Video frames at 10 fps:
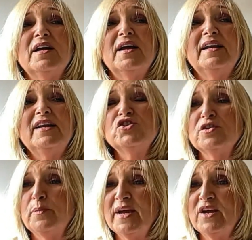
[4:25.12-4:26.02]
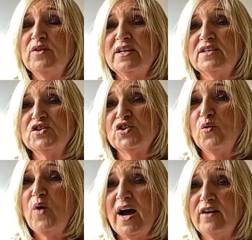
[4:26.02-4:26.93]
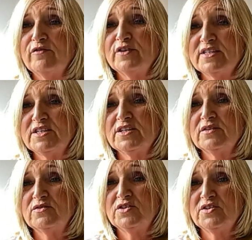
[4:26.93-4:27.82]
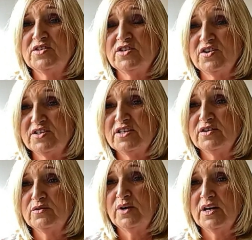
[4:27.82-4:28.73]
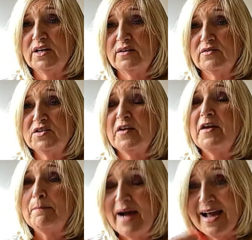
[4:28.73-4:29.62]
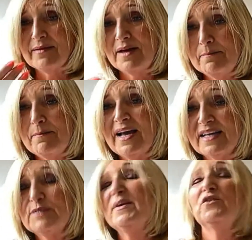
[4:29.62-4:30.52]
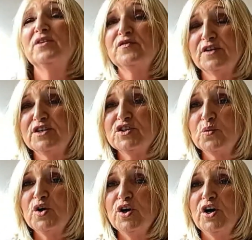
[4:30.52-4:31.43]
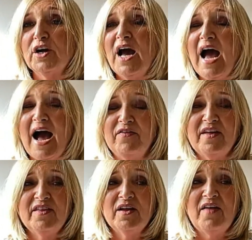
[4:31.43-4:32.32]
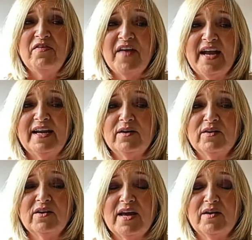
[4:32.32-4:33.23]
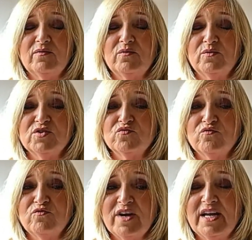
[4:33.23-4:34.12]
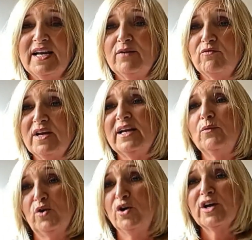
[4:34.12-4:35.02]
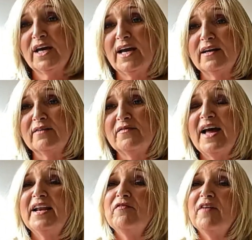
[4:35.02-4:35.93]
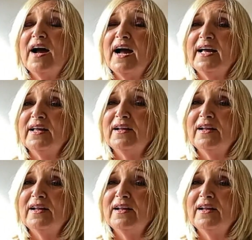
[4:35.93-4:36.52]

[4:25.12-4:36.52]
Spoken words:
initial period, it took a while for it to start to, in my experience, for it to work, and then it was really, really working. Then if I